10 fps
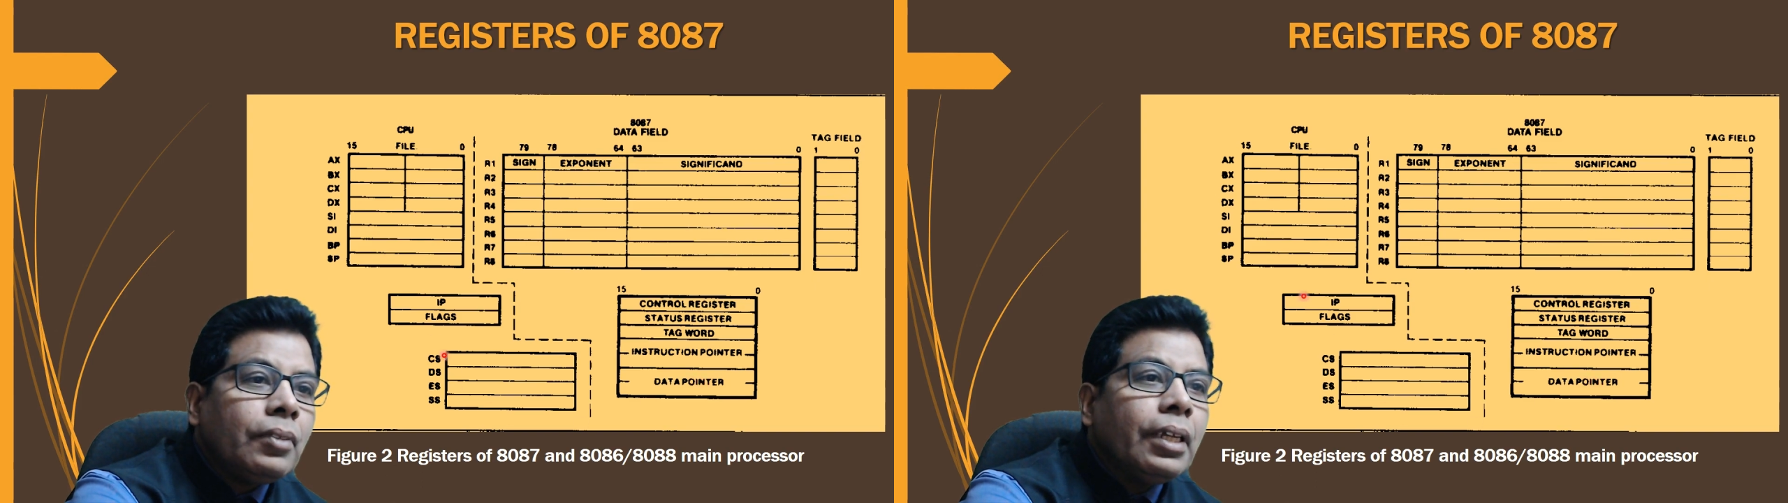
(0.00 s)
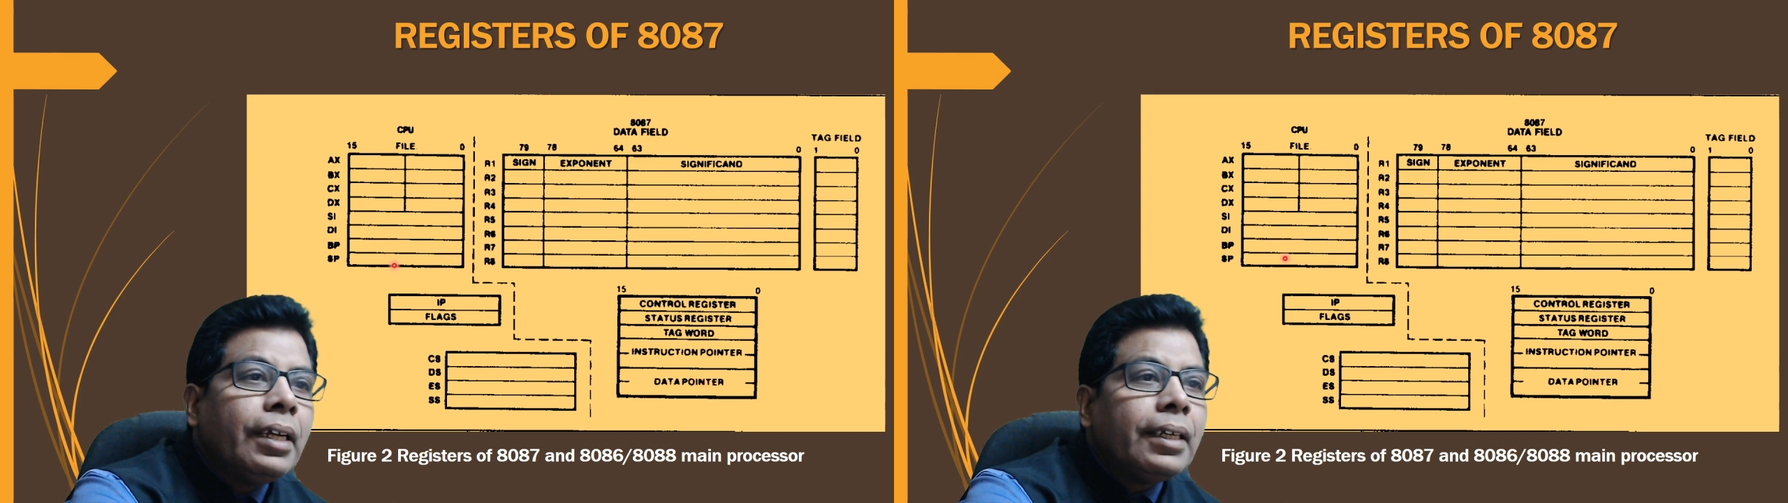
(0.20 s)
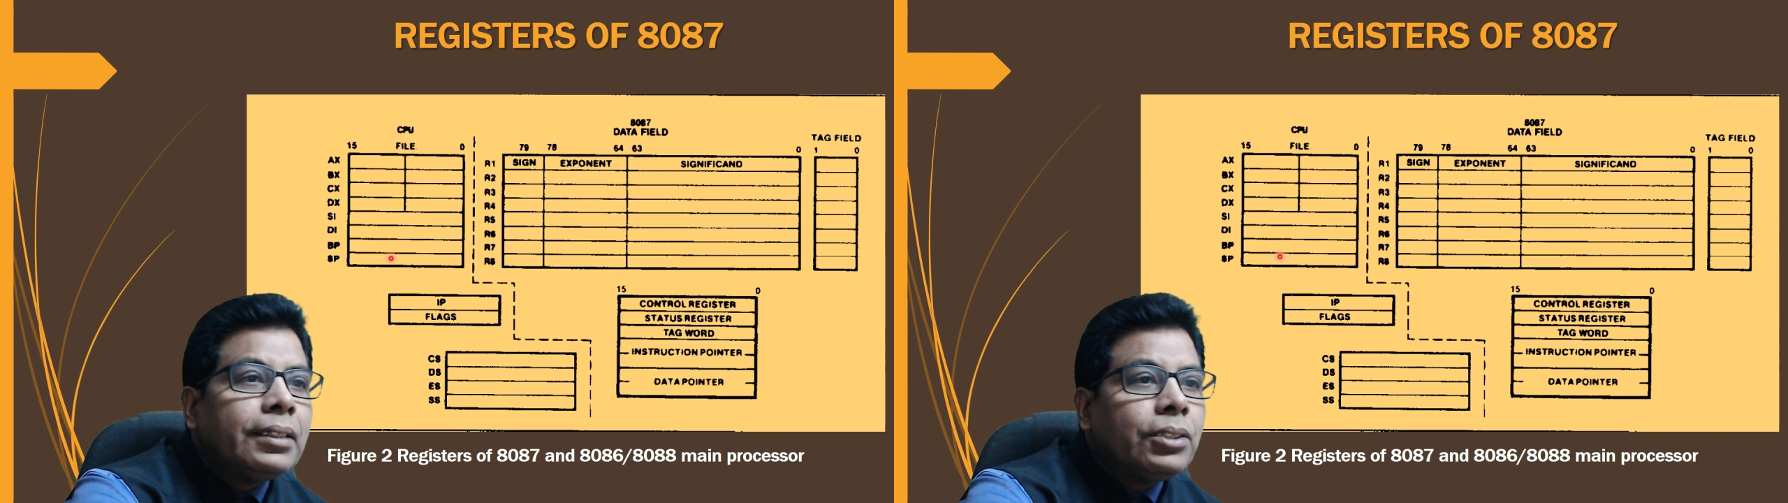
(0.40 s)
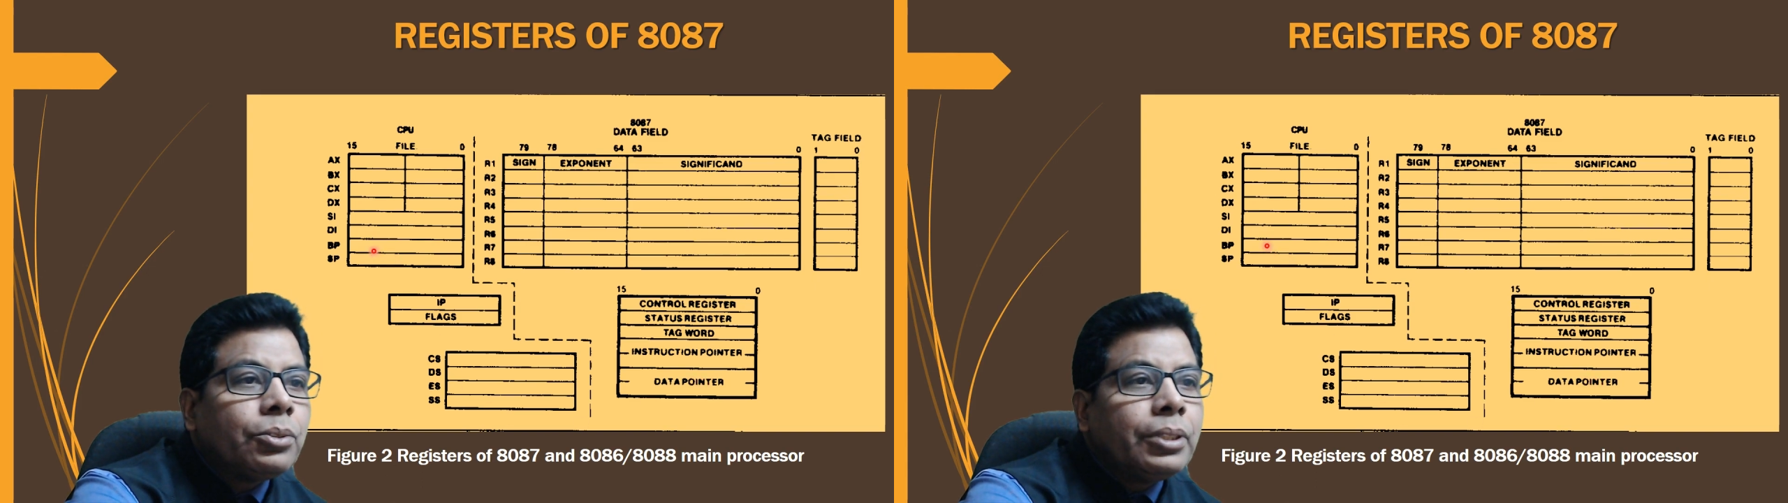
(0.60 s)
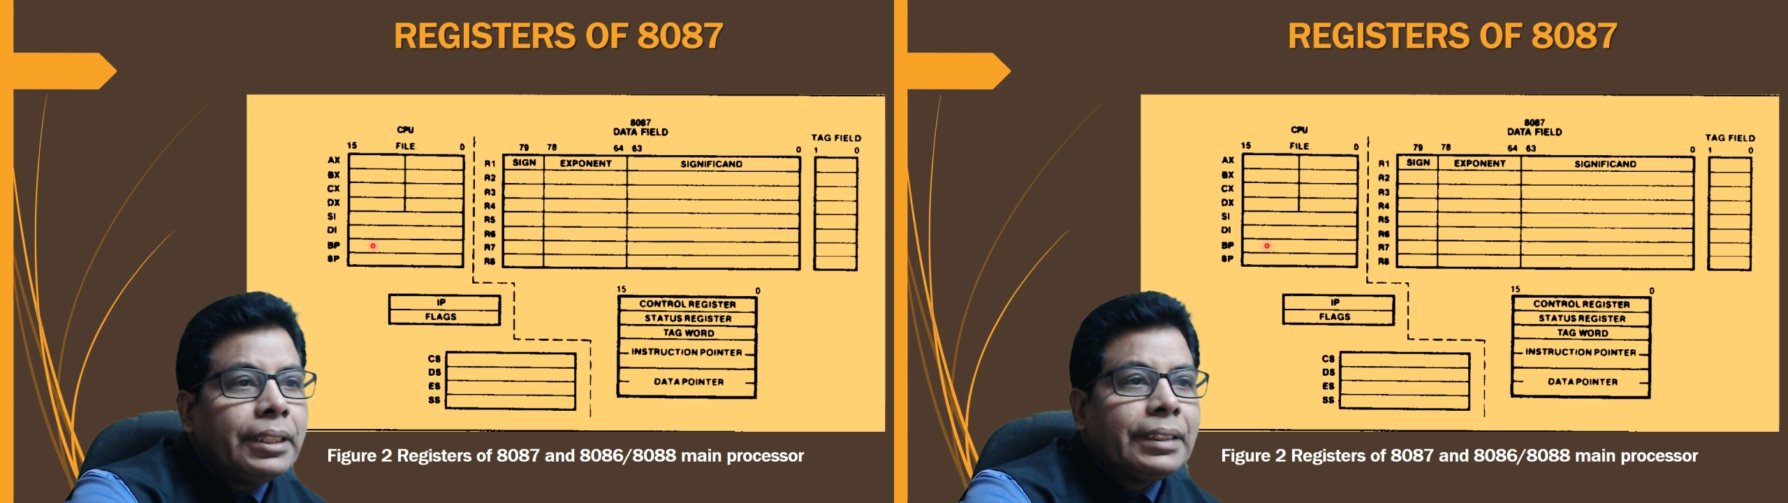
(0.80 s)

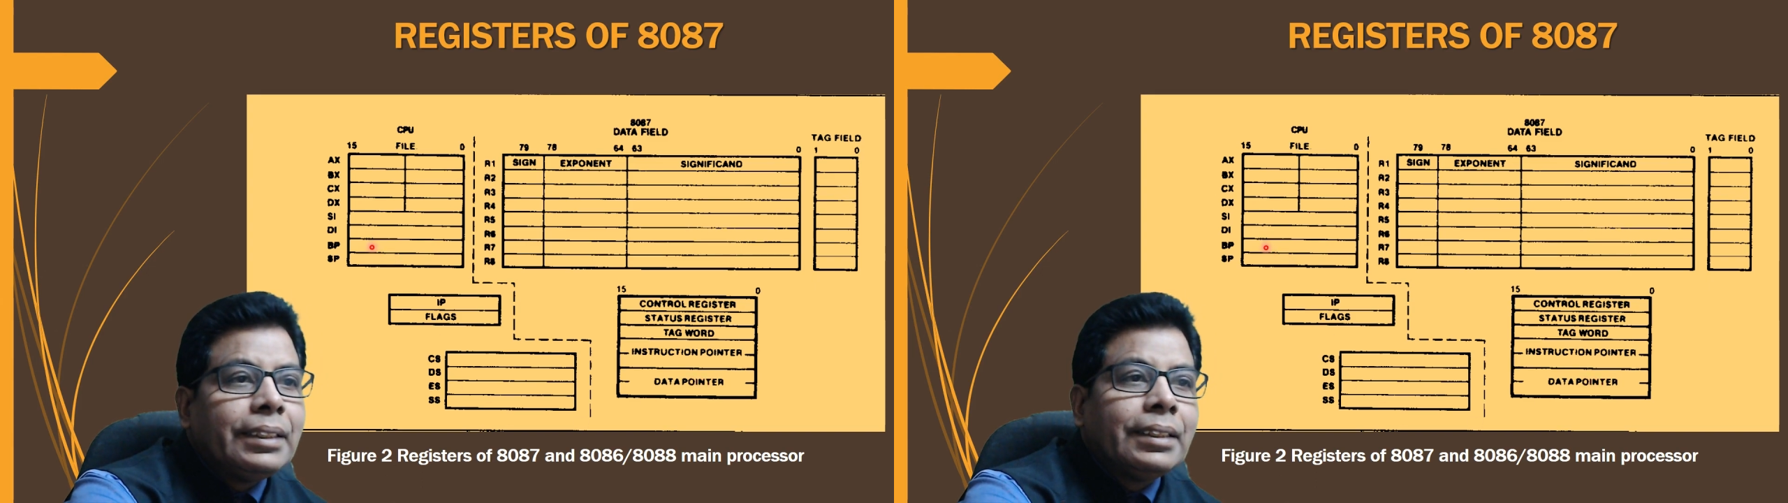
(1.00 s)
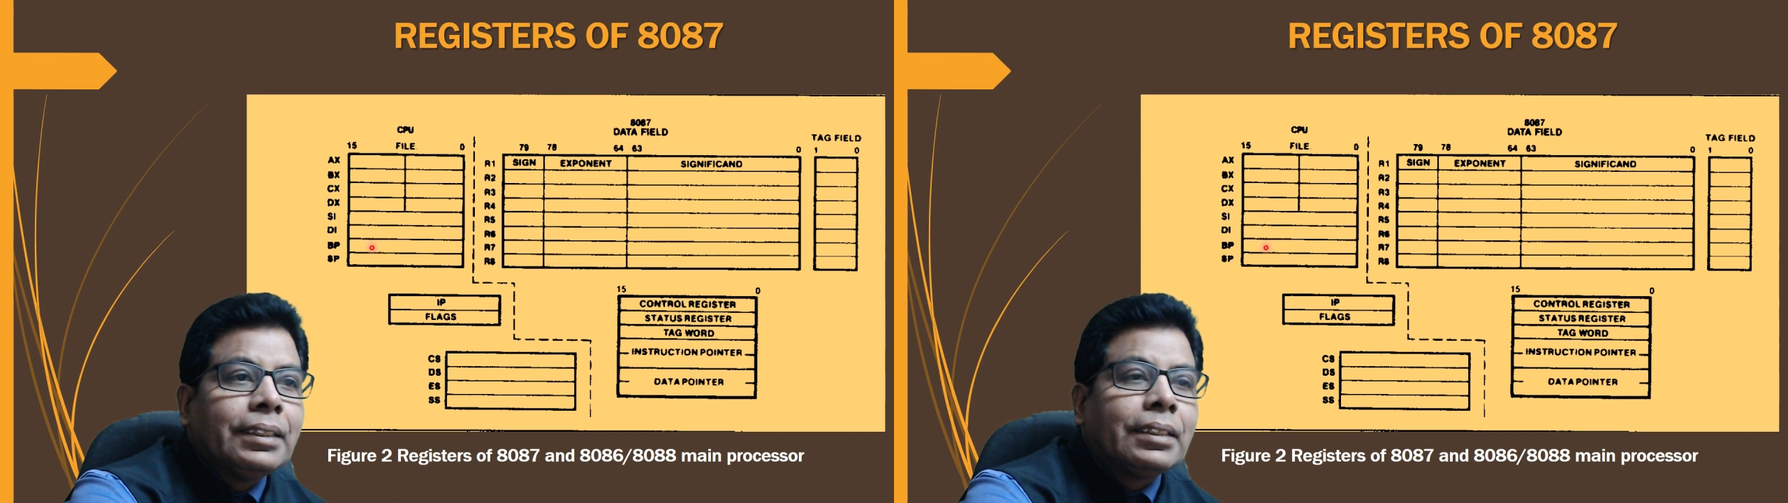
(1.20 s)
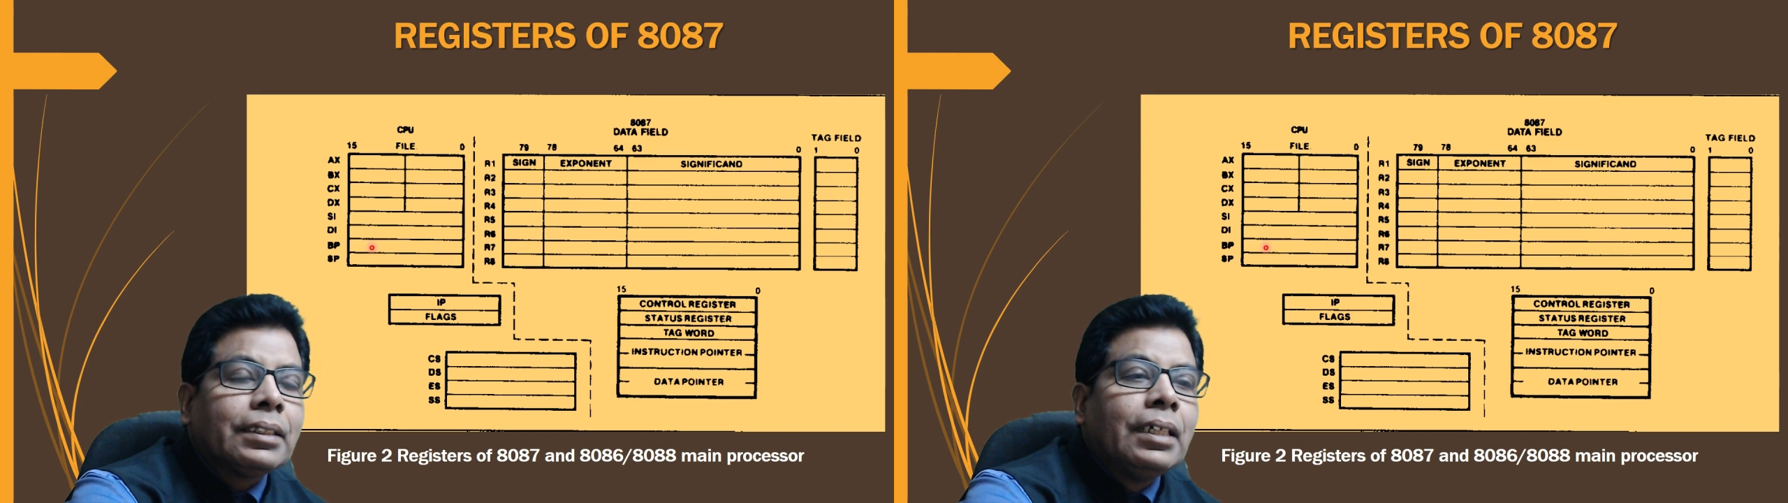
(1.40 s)
8086